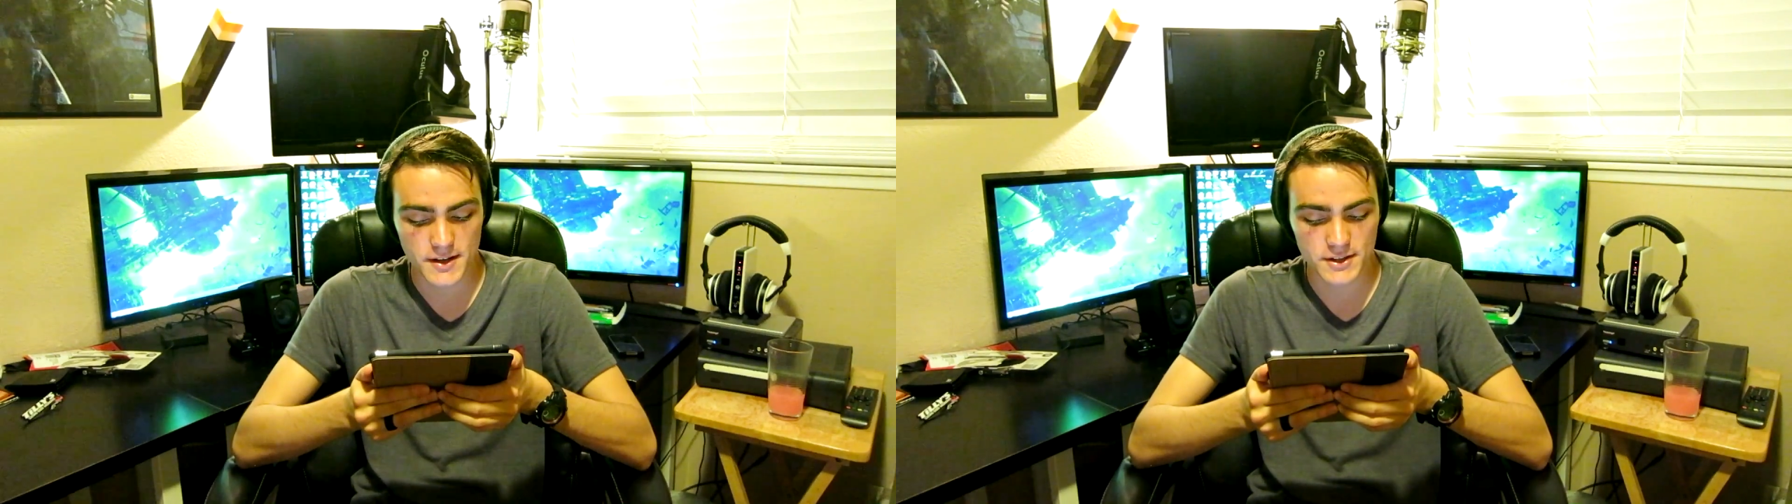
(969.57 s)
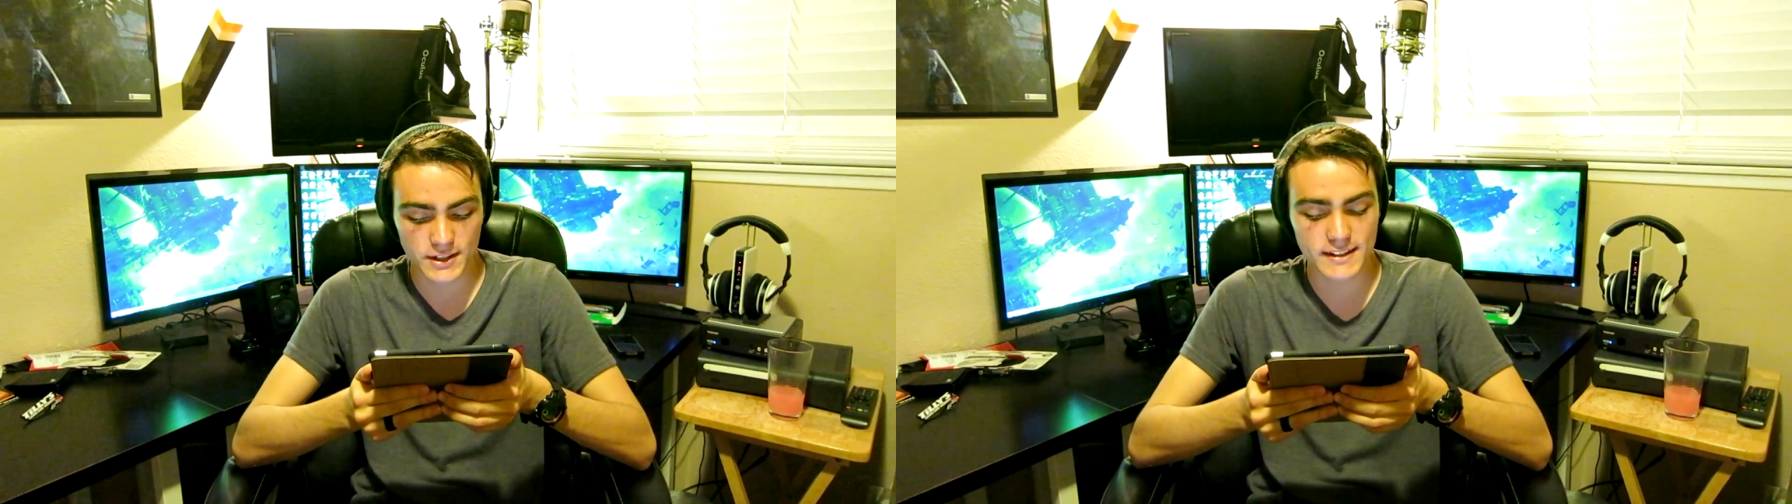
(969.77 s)

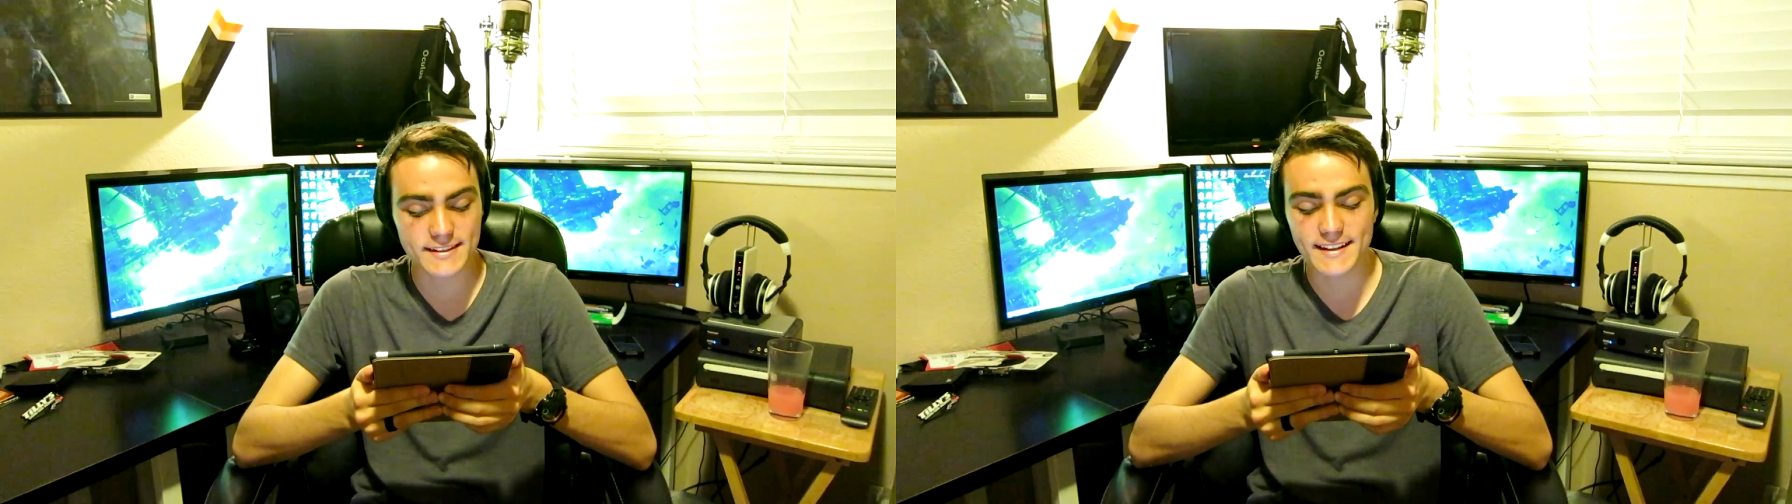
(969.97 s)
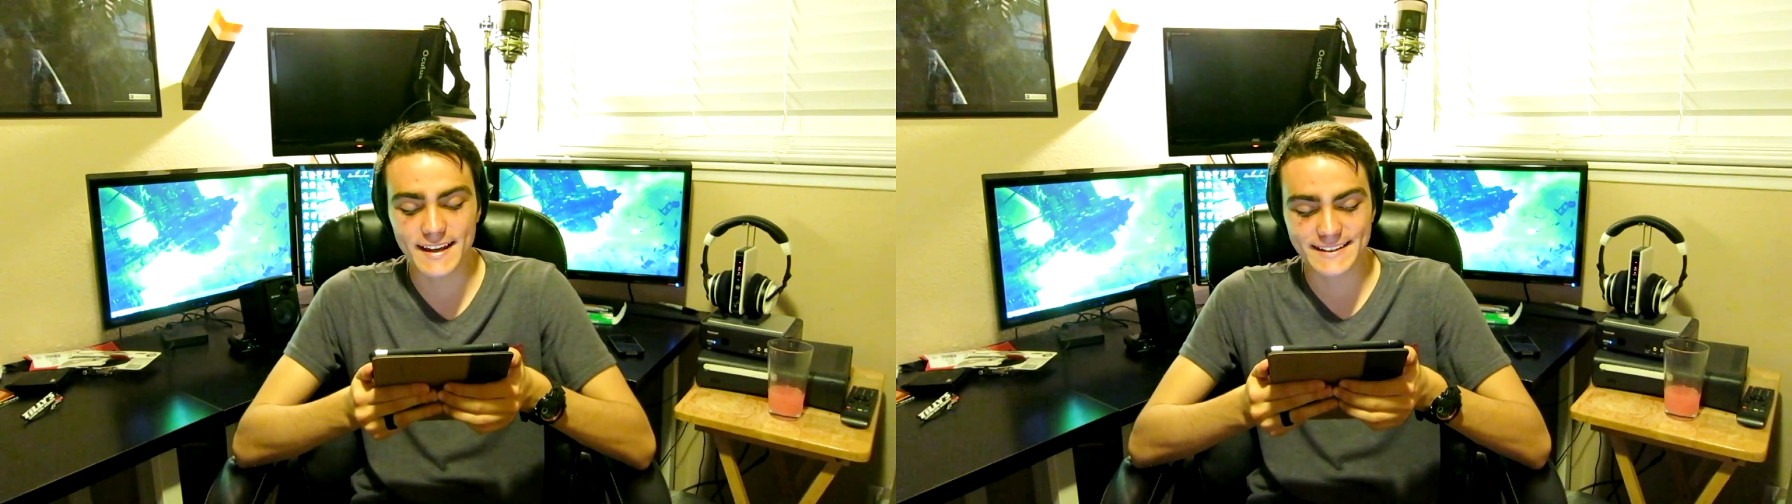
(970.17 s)
Shane
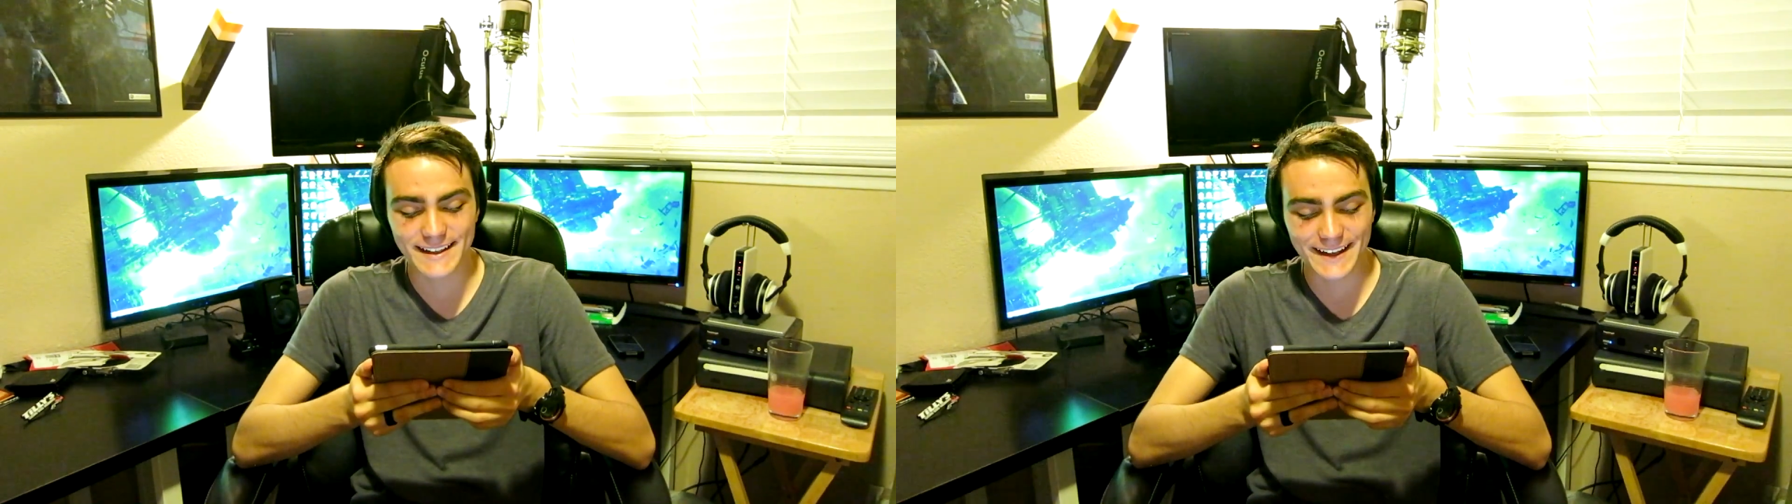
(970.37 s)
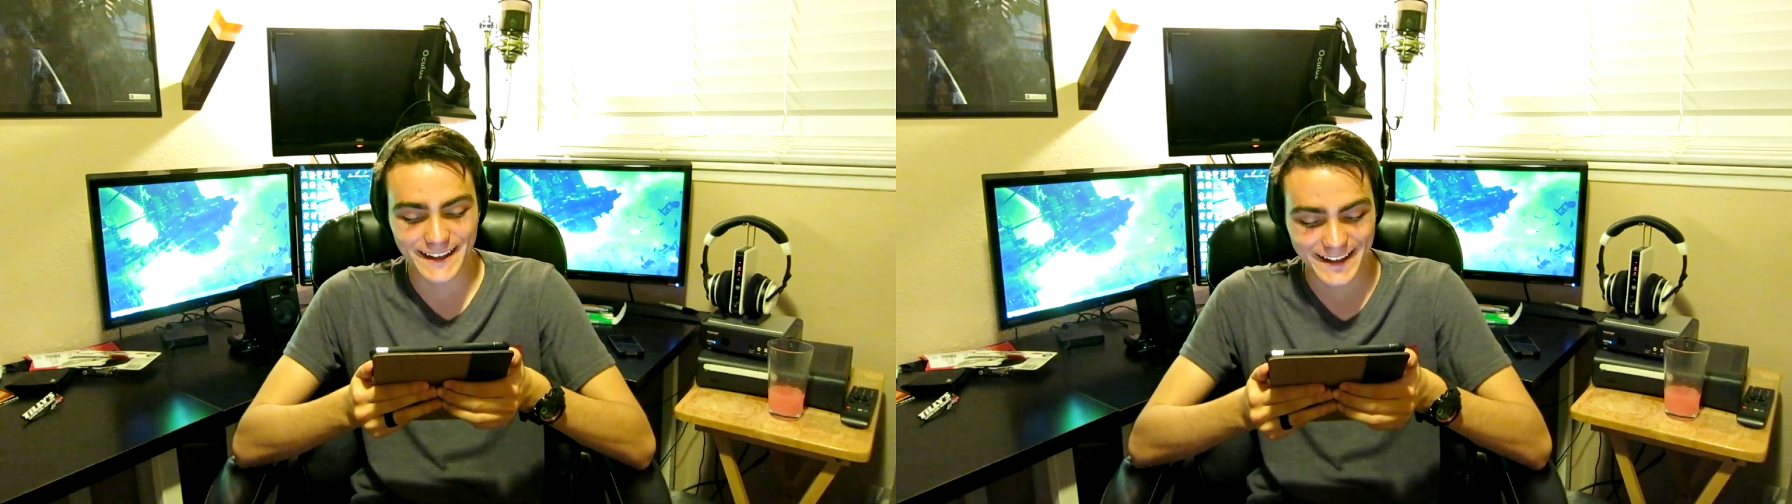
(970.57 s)
is a nice
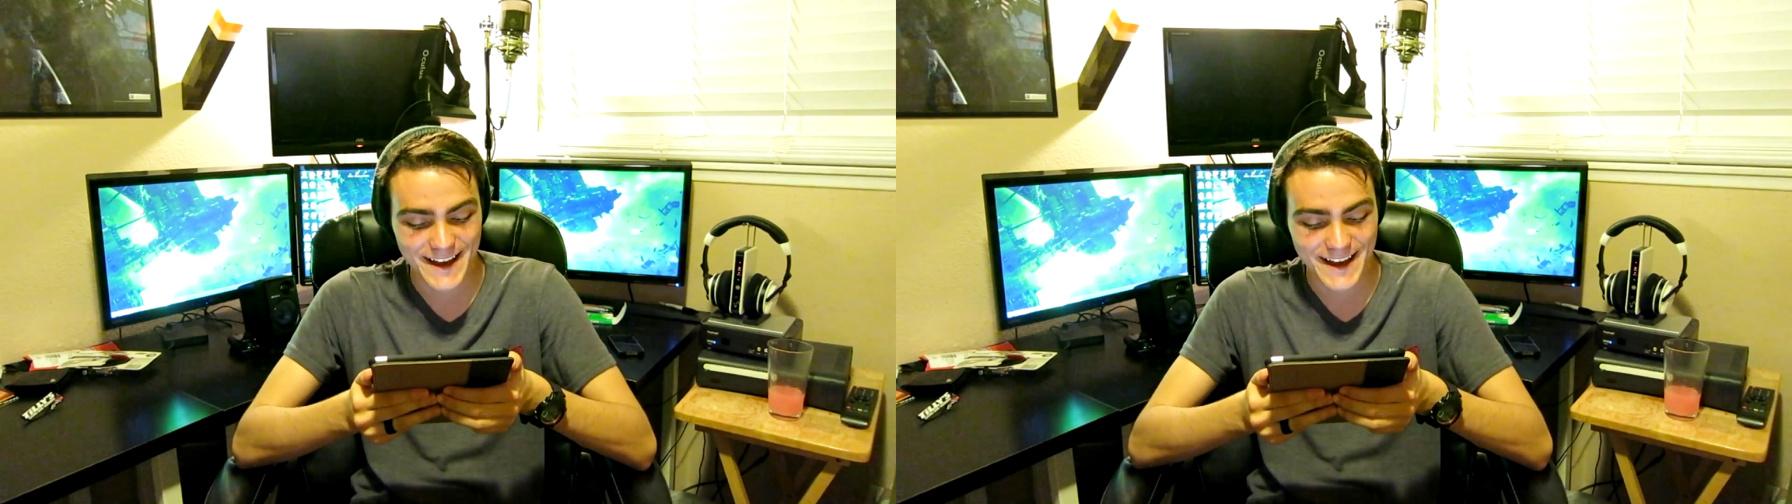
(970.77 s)
guy.